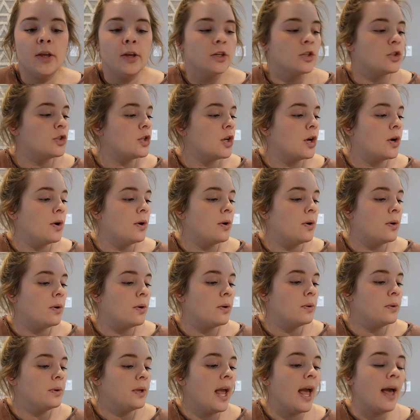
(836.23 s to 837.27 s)

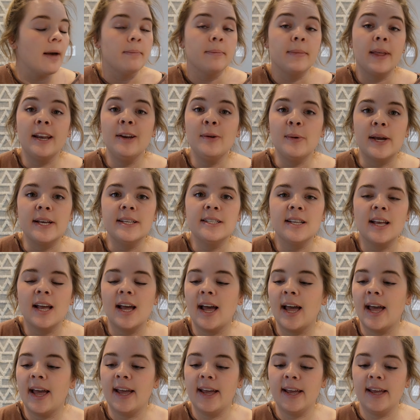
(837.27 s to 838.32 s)
So yeah, anyways,
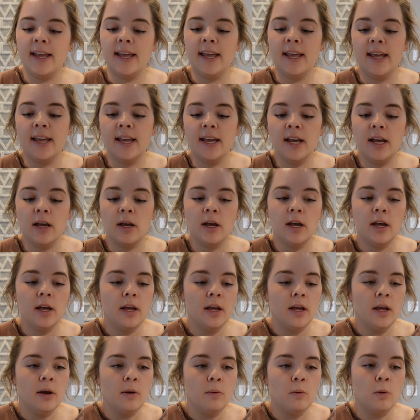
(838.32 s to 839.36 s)
I
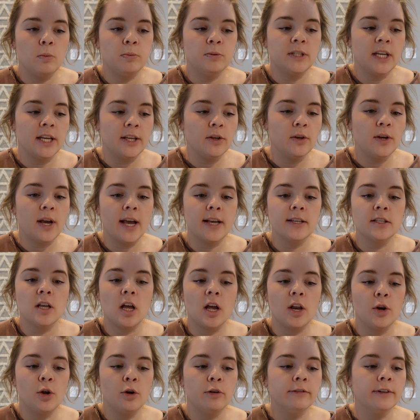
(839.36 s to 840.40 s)
will take you guys
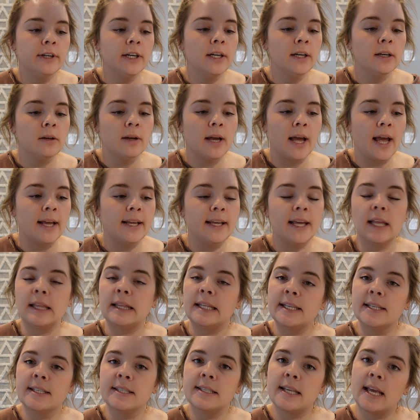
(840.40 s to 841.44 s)
on over and get
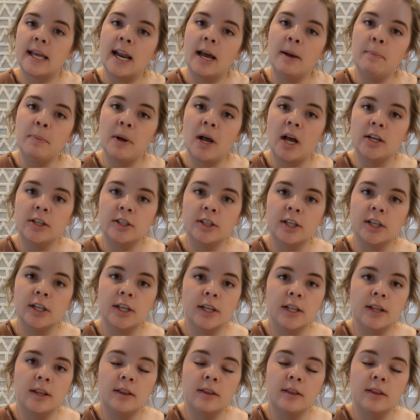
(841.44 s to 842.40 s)
this set up under